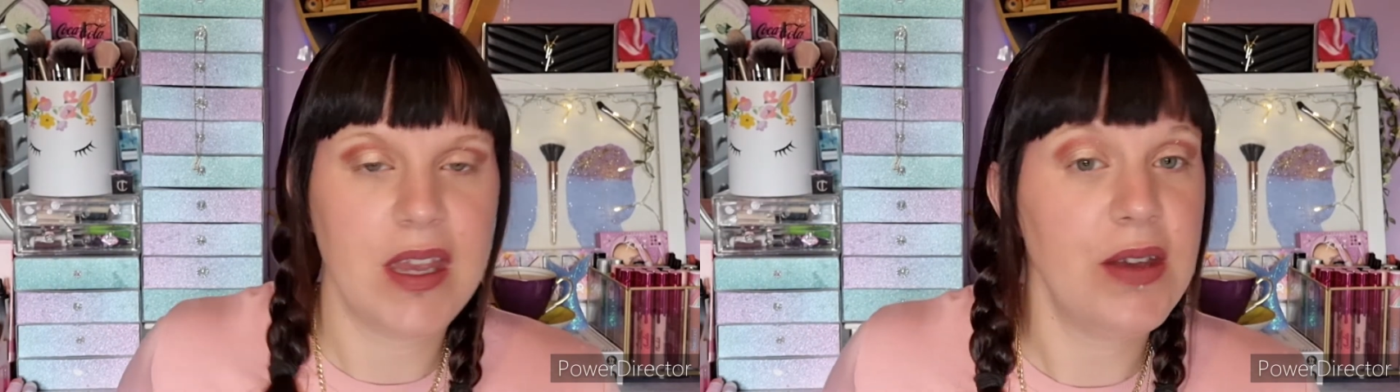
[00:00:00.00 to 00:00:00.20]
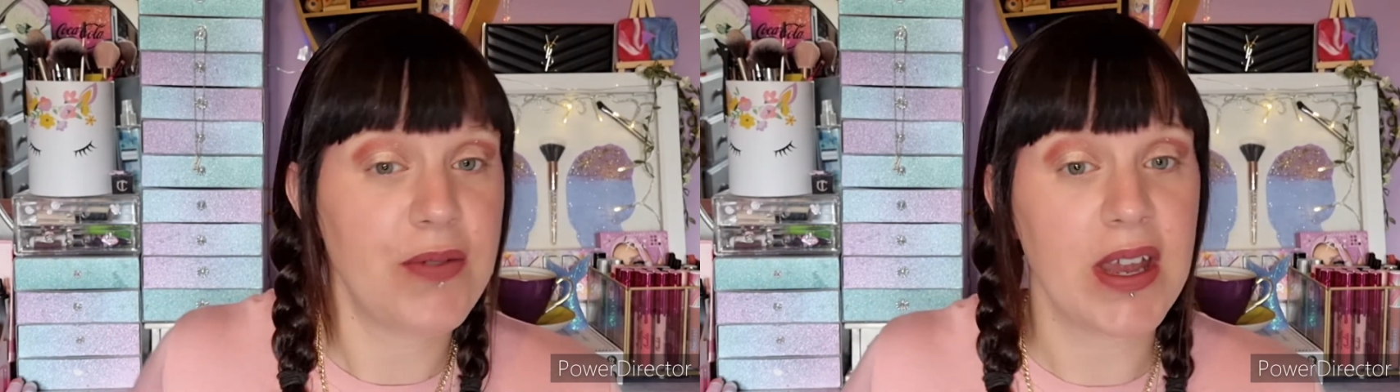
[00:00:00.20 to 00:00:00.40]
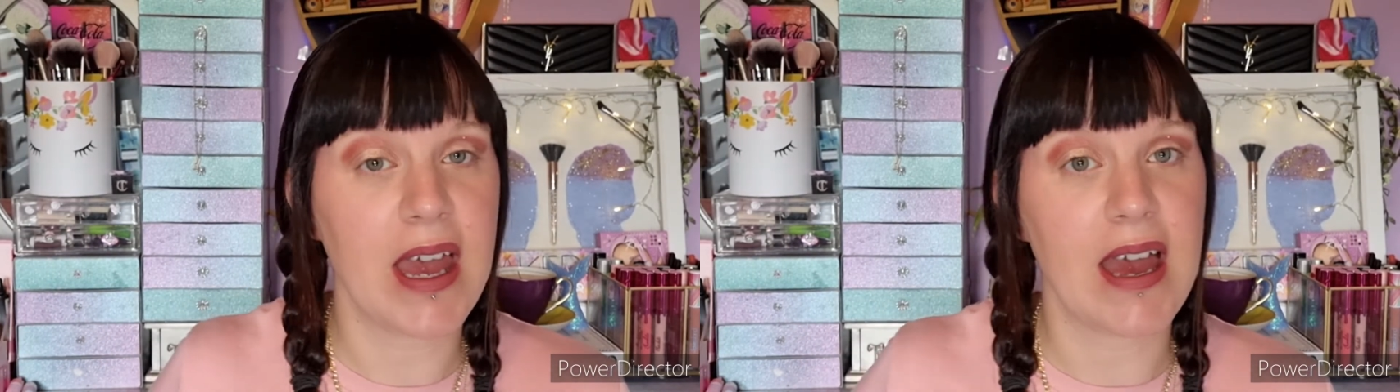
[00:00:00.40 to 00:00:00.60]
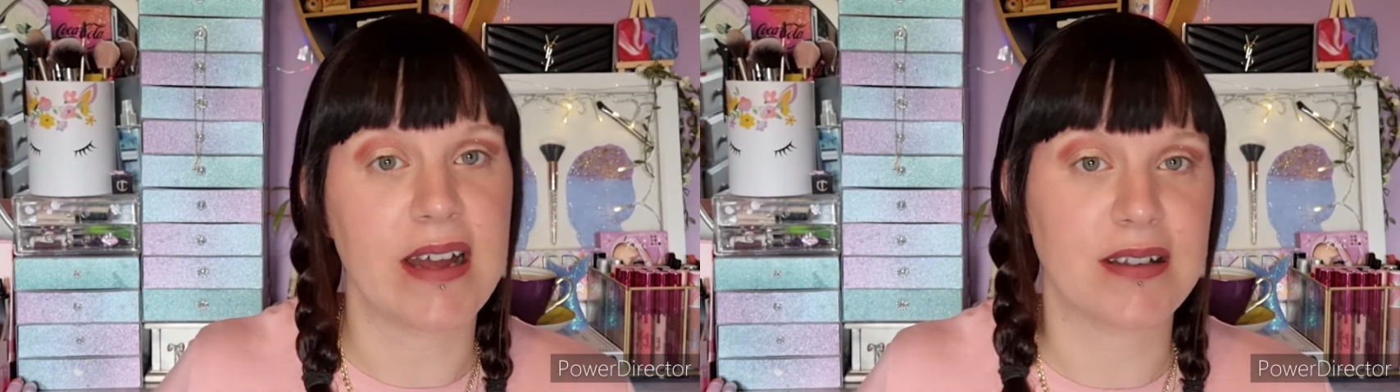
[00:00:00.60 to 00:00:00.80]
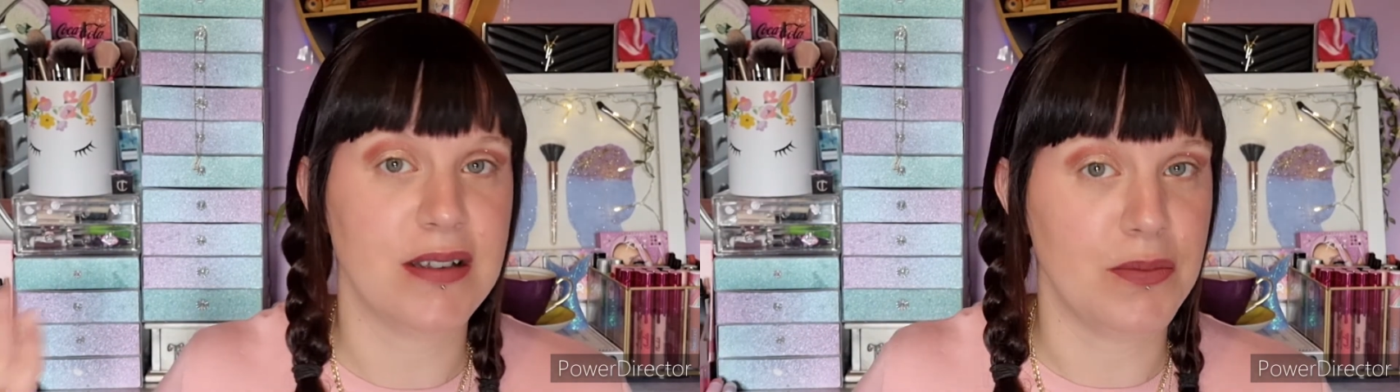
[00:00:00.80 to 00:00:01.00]
If I
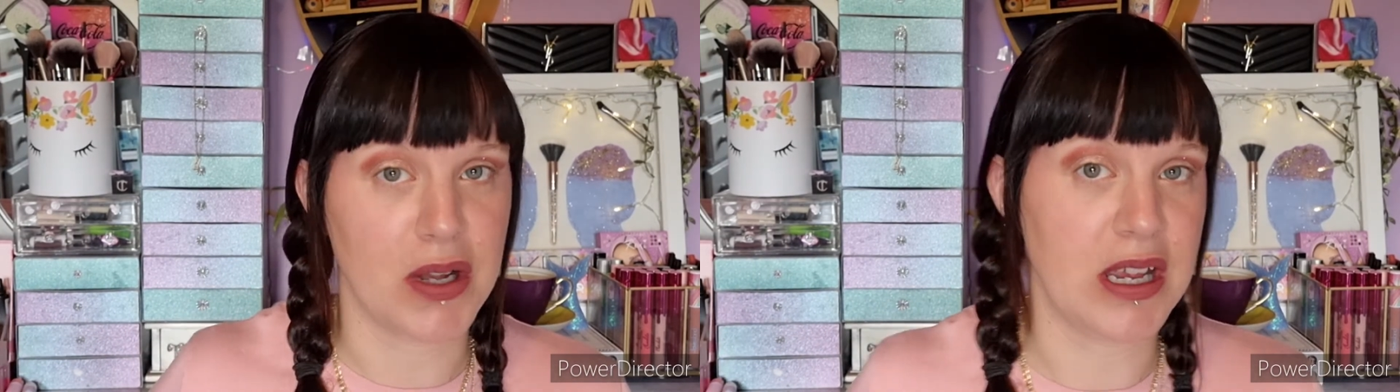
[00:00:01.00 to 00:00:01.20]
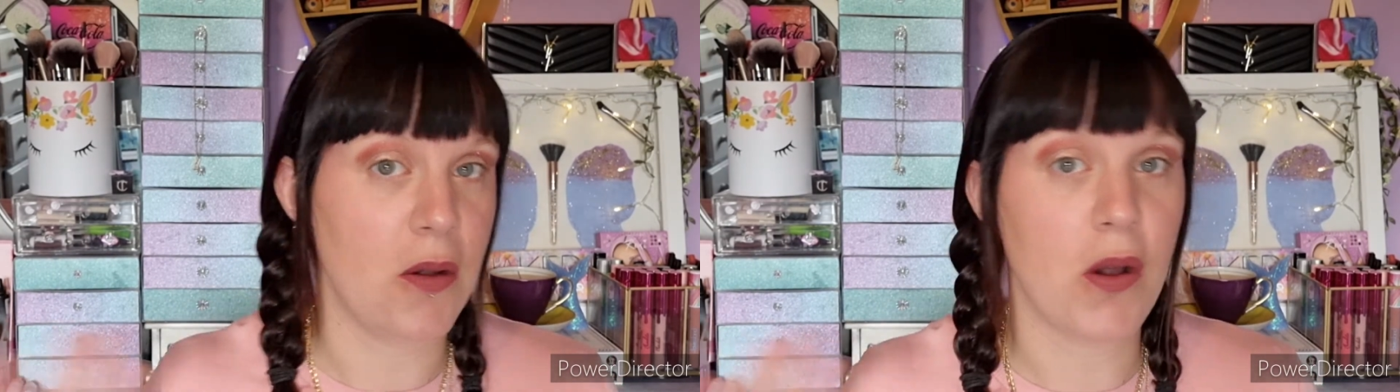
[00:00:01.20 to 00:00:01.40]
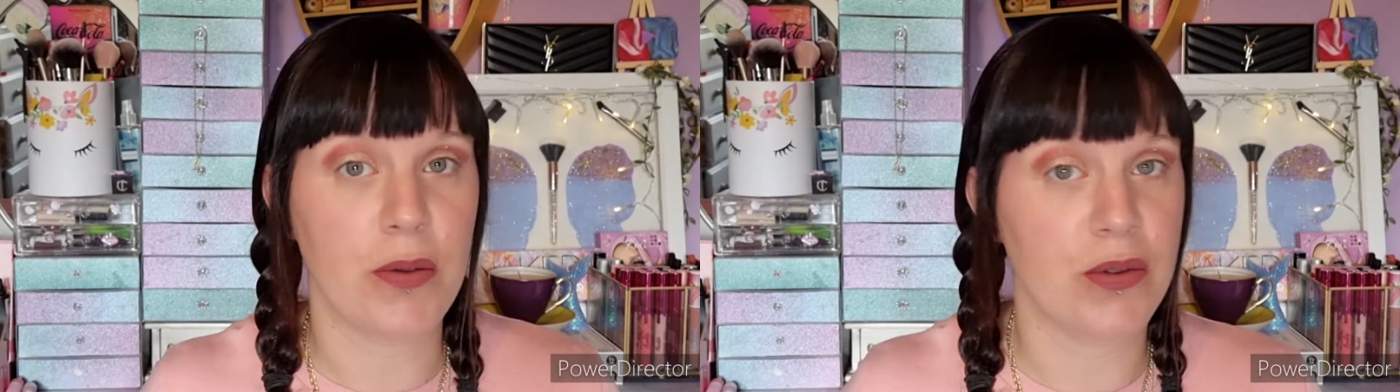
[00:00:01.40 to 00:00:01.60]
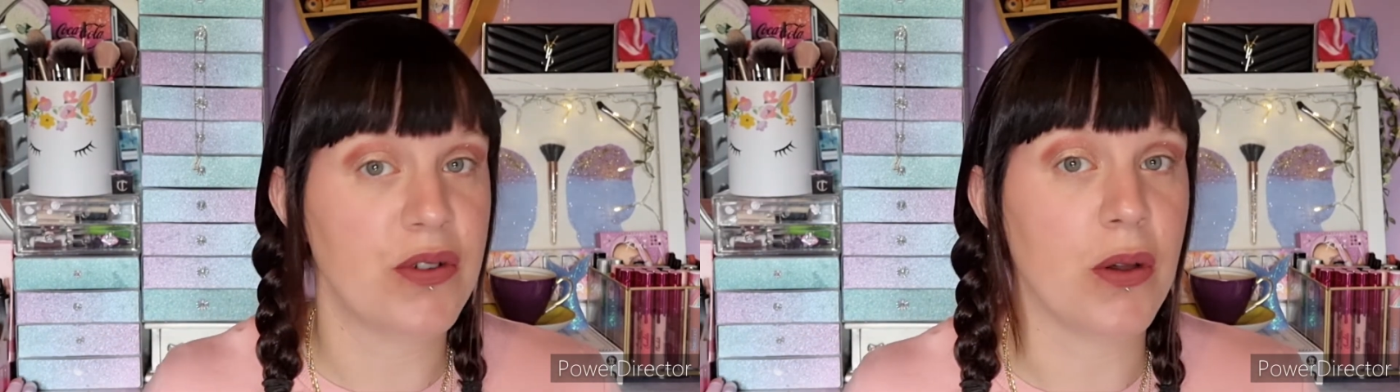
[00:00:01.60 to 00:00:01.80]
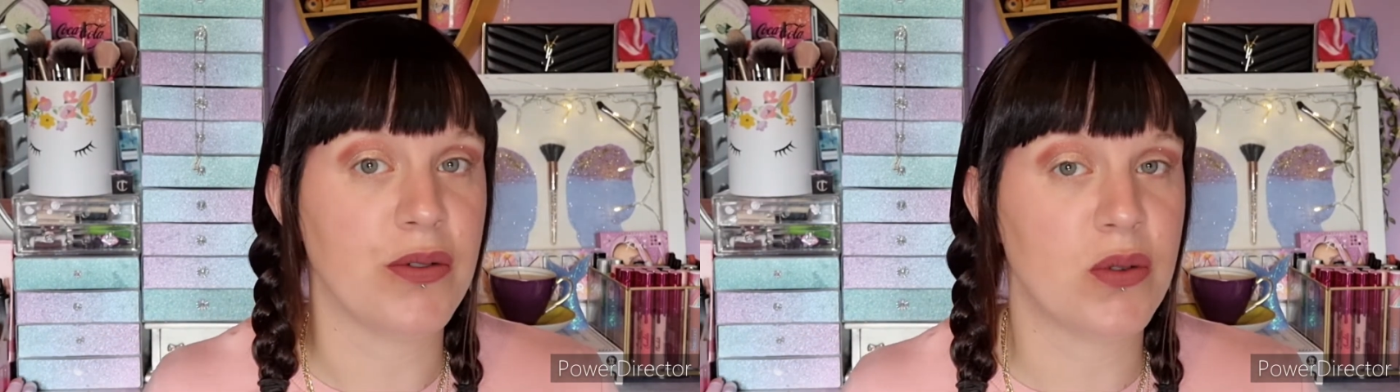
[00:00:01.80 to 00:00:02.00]
had the money, I would
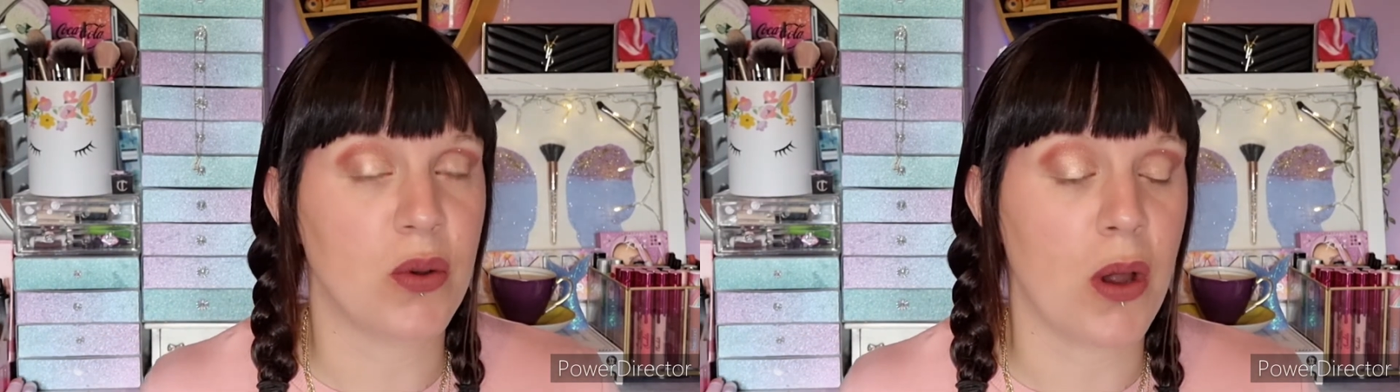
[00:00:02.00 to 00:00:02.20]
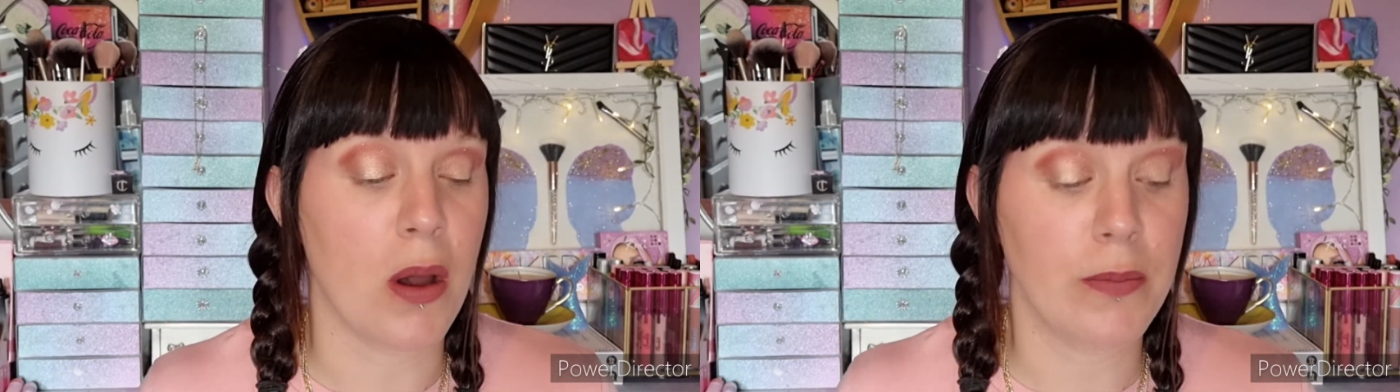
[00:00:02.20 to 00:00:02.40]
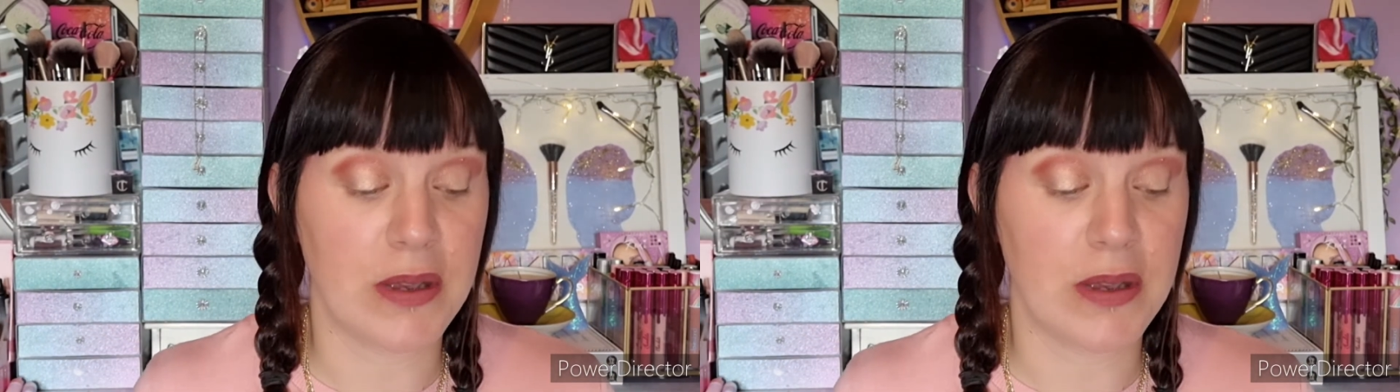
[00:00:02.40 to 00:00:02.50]
go stock up